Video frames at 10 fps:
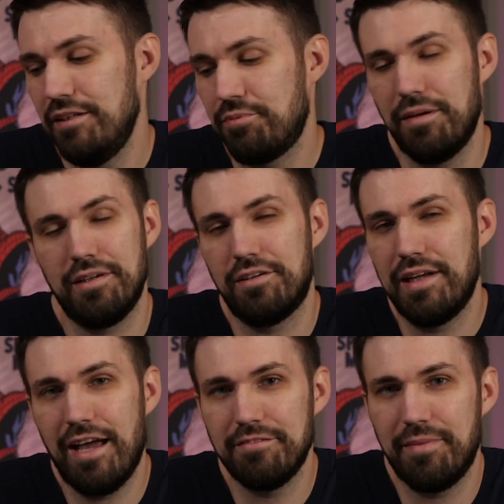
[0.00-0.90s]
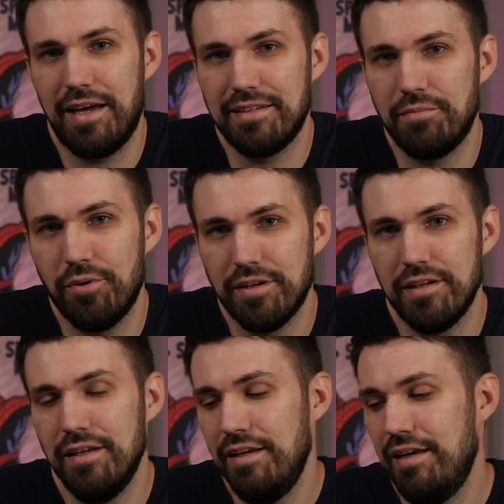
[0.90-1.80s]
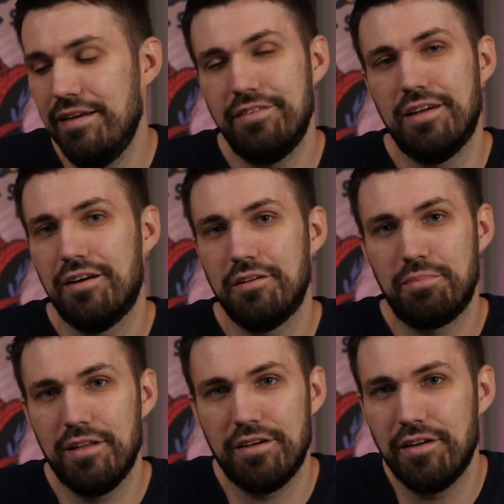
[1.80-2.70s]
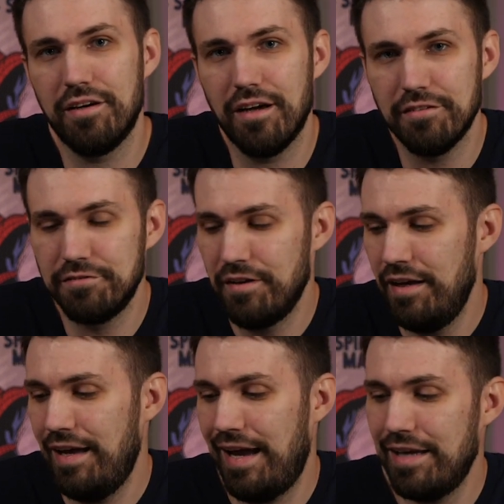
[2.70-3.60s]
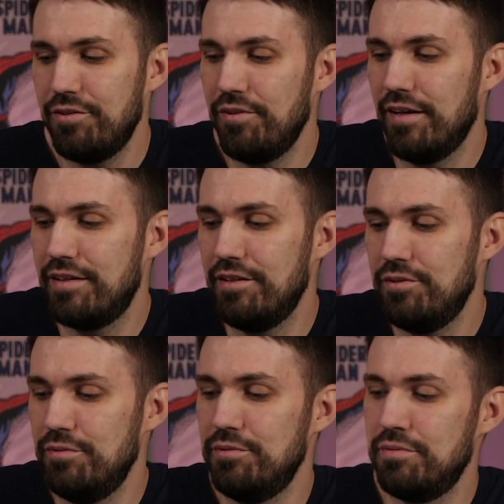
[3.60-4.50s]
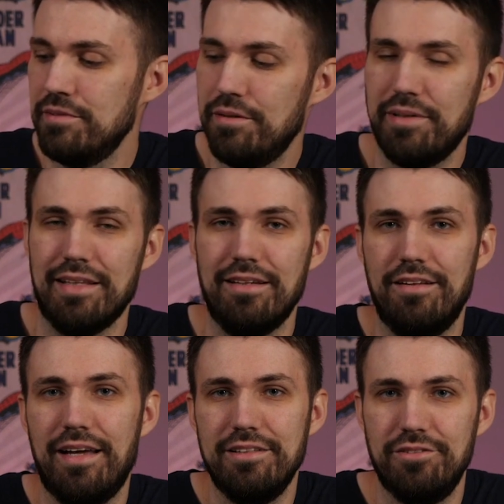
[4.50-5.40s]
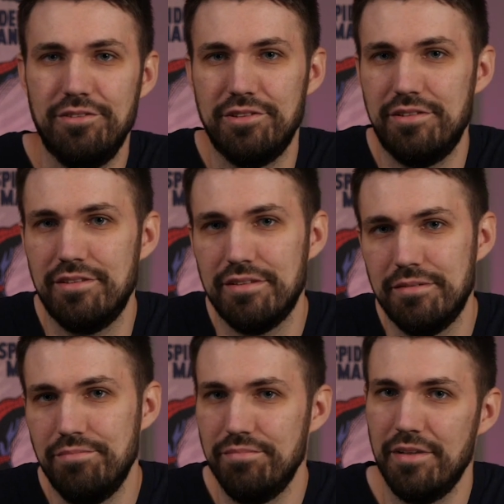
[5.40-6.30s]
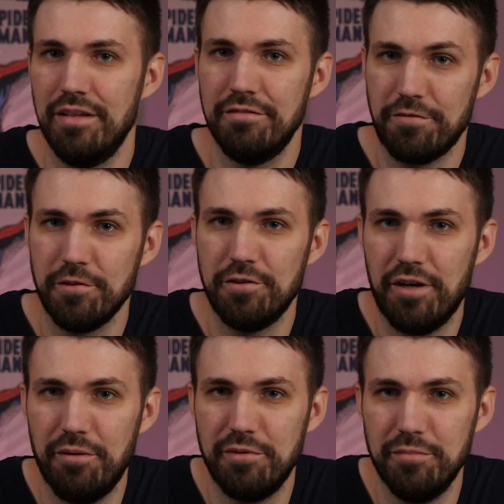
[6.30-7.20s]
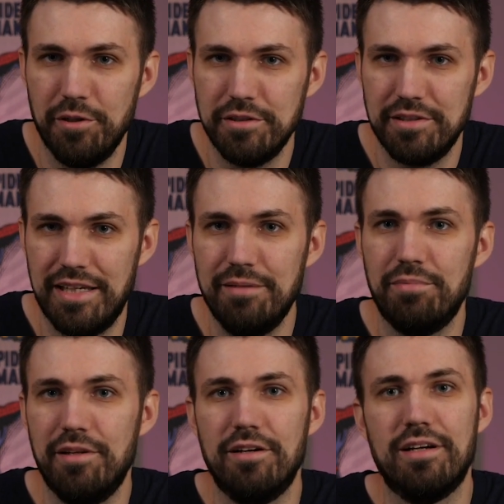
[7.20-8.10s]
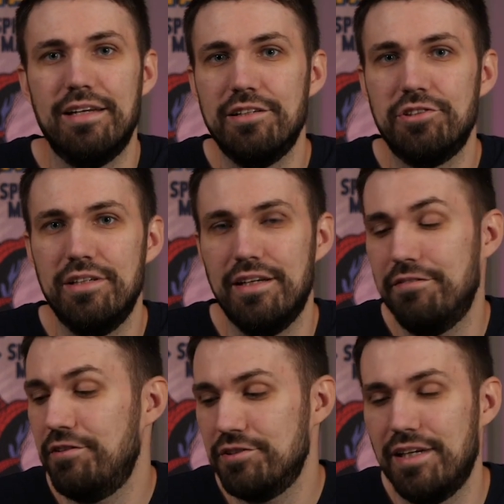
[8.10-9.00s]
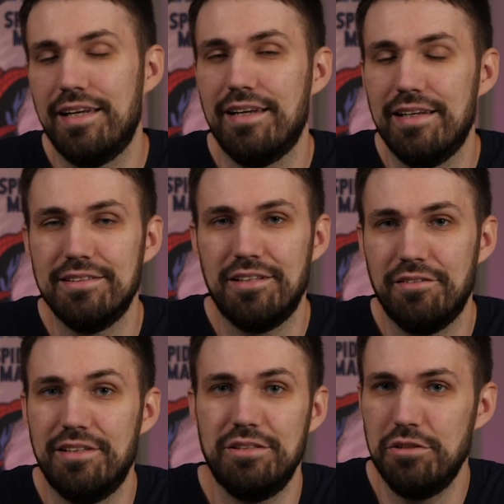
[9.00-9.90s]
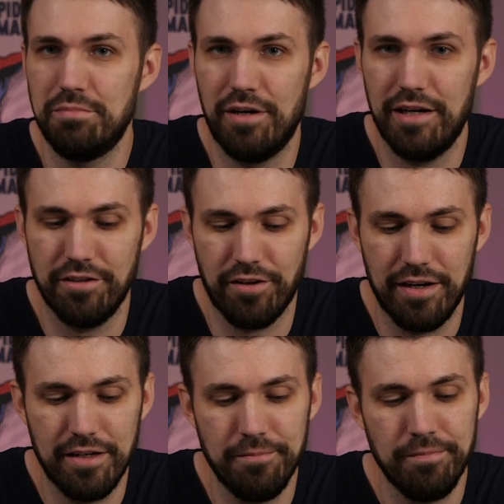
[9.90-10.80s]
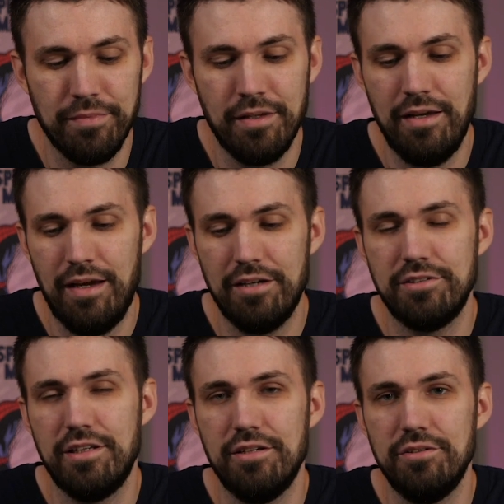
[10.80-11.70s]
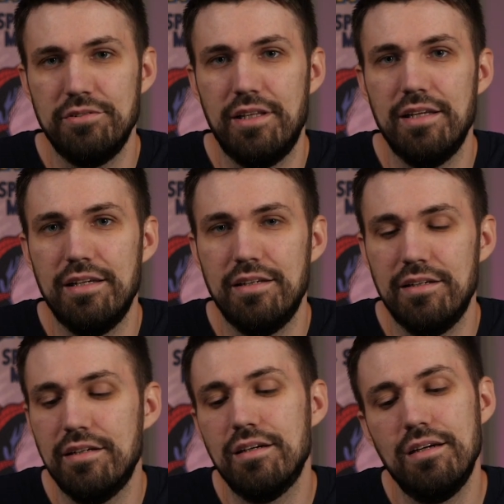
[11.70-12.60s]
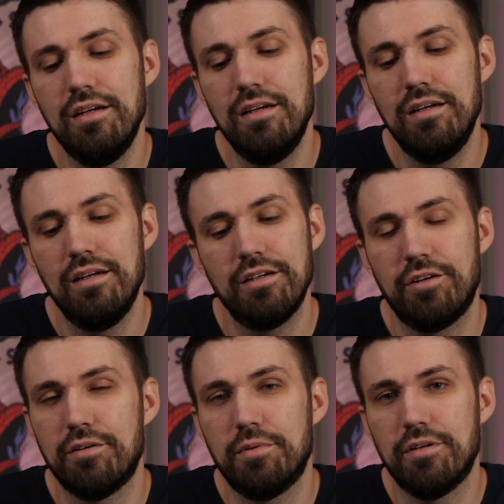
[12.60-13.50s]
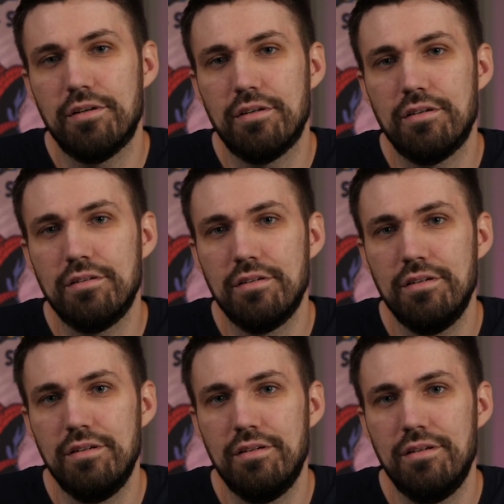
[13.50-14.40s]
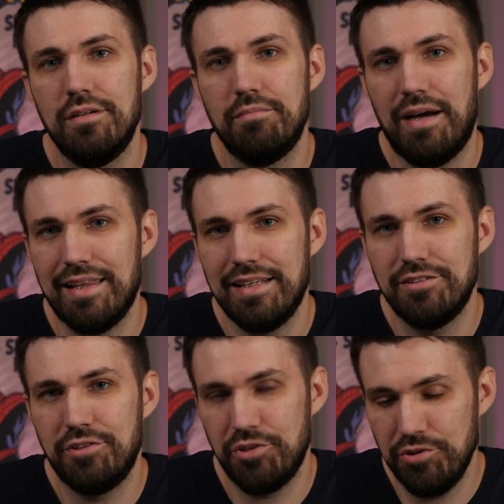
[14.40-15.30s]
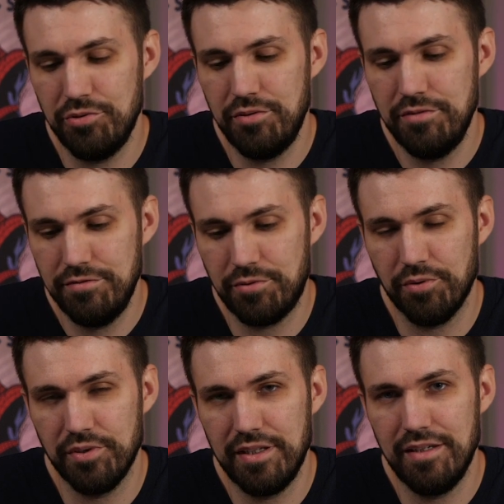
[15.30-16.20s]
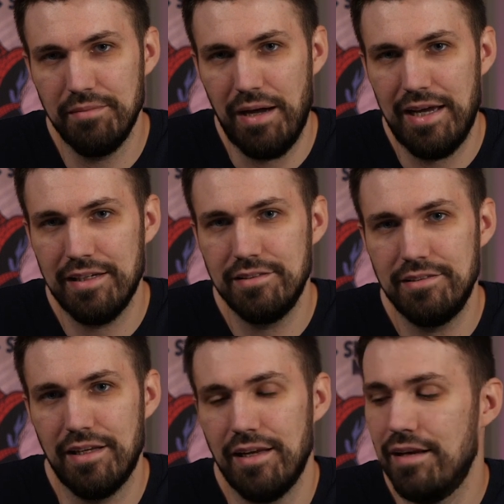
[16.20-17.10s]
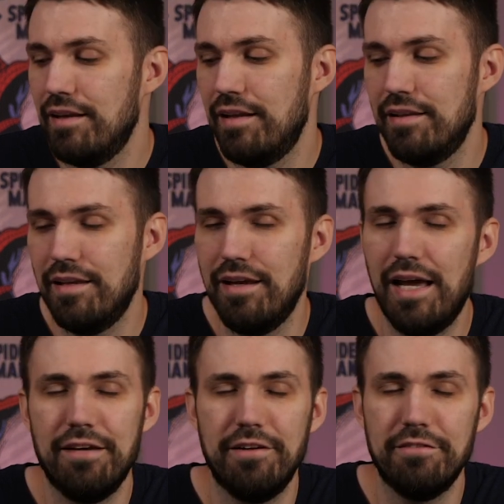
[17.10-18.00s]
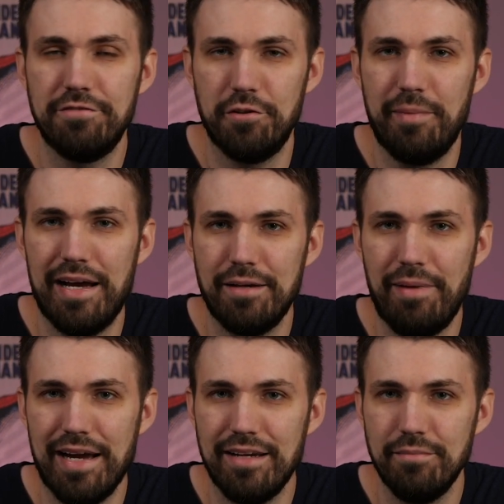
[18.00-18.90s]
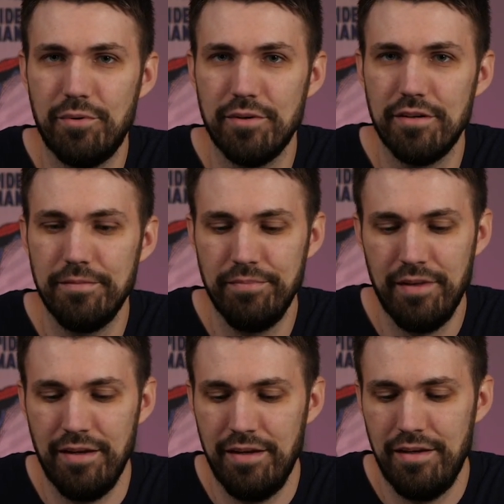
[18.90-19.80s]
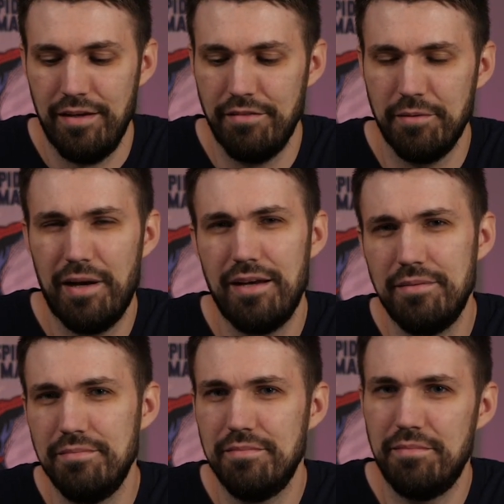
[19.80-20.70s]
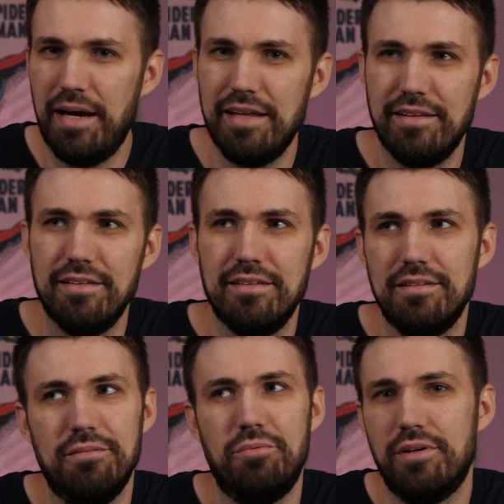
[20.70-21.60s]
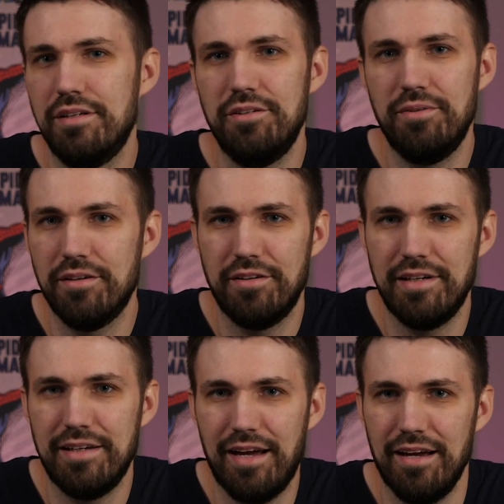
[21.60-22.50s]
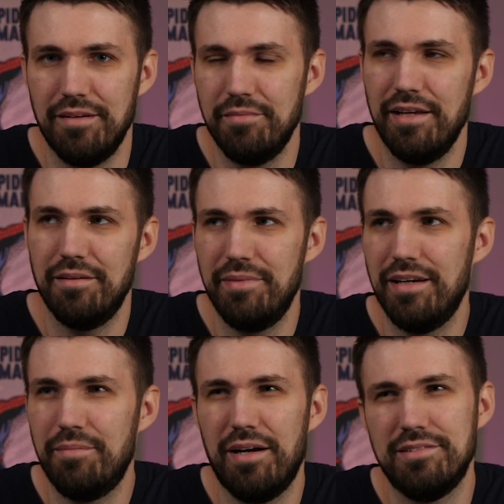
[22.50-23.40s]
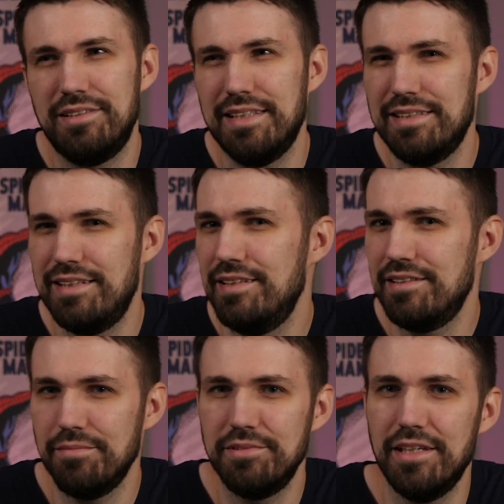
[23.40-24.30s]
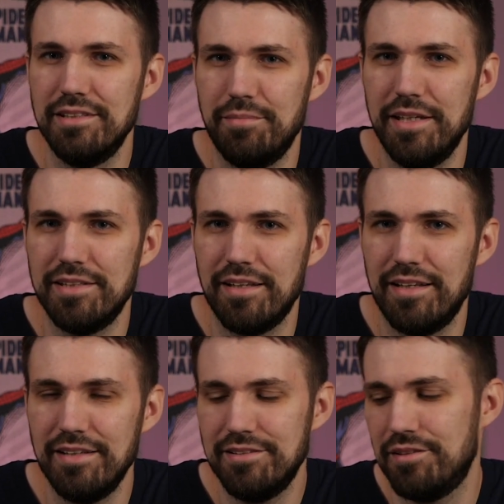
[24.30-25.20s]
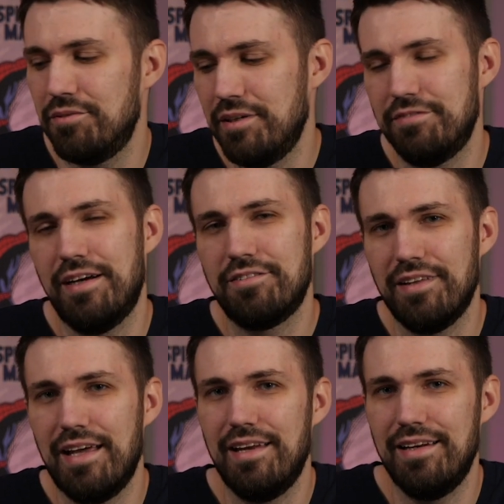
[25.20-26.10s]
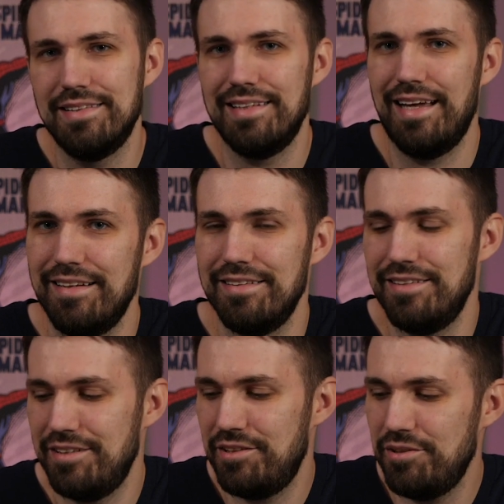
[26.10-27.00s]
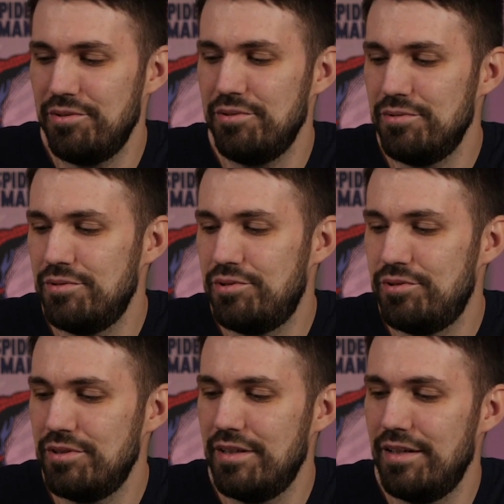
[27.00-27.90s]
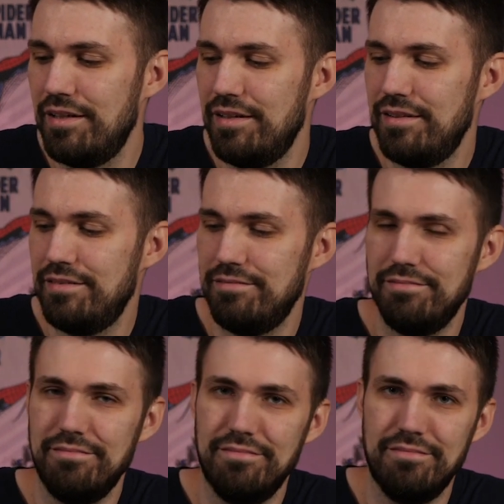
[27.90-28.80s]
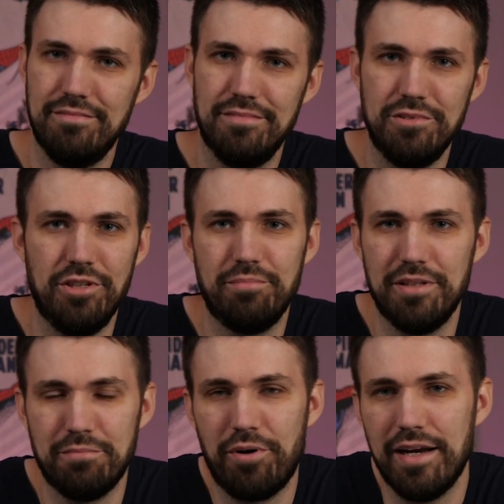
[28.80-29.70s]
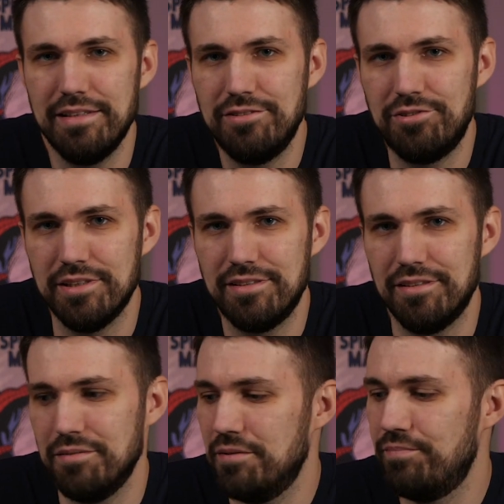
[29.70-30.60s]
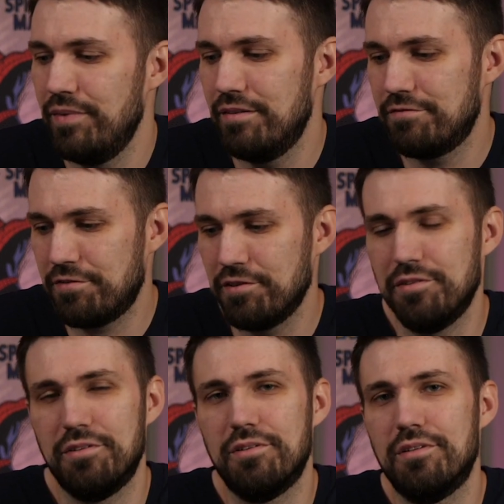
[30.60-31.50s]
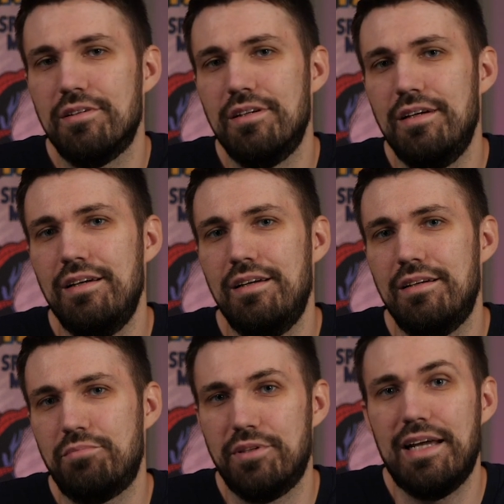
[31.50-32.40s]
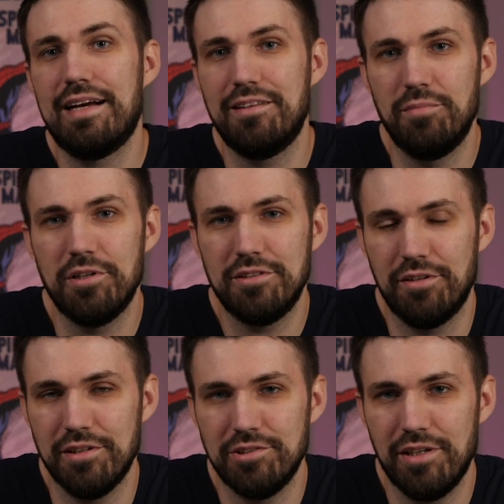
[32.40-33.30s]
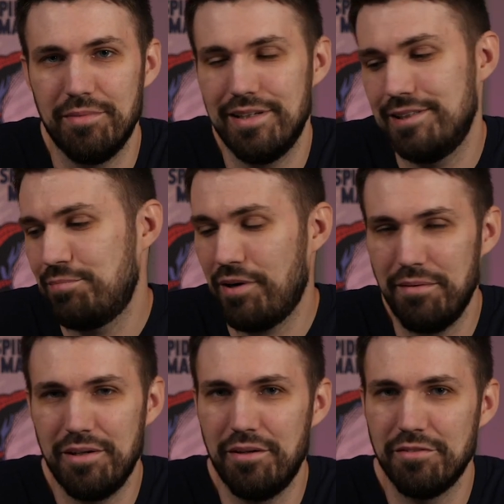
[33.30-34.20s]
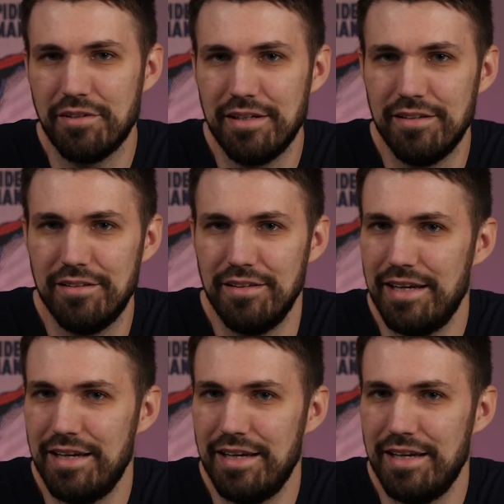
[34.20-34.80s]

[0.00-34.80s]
Probably already have them bagged and boarded. If they are, they're probably good enough. I do like to use something a little nicer just to further help the books keep their condition if you're sending in stuff that's super high grade. I usually use the Gerber My Lights 2 for the bags, and then they have a full back backing board. If you buy them by the 1 to 200 at a time, they end up being about 60 some cents a piece, I think. So when you factor that in, it's a huge jump in the price, just to further protect the books during shipment. It's probably overkill.